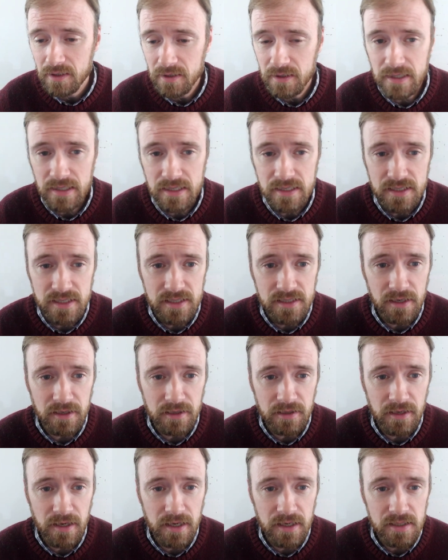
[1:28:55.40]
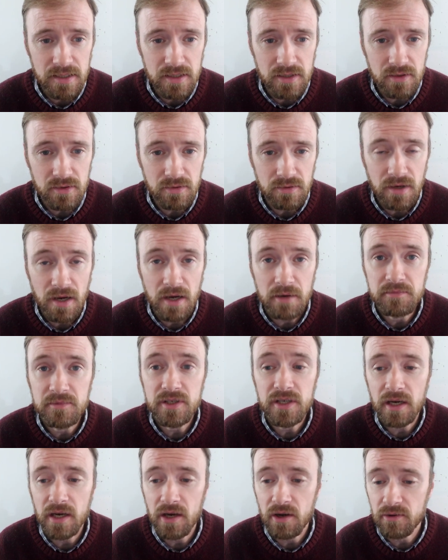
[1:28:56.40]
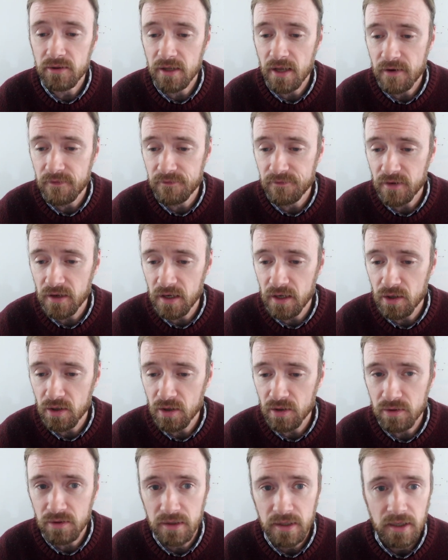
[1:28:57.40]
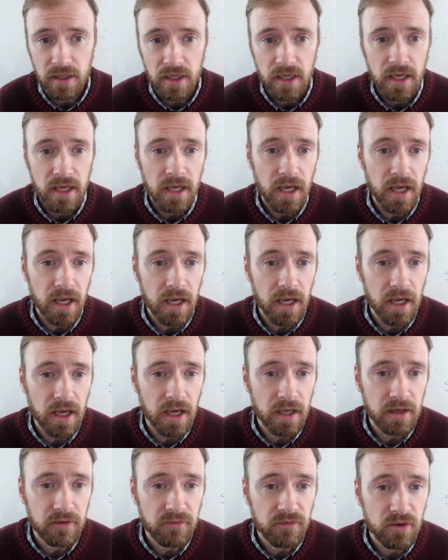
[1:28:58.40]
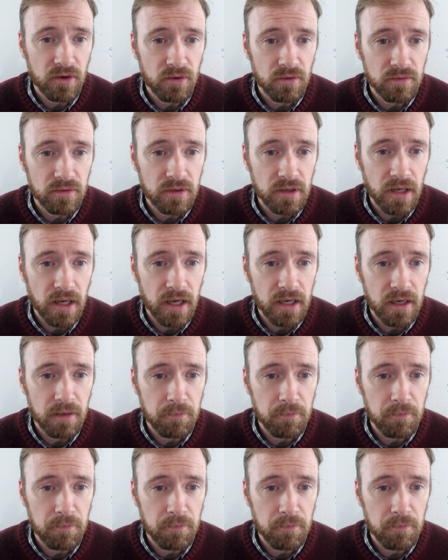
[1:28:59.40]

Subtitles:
this Sunday. So come check out that video. And if you don't, and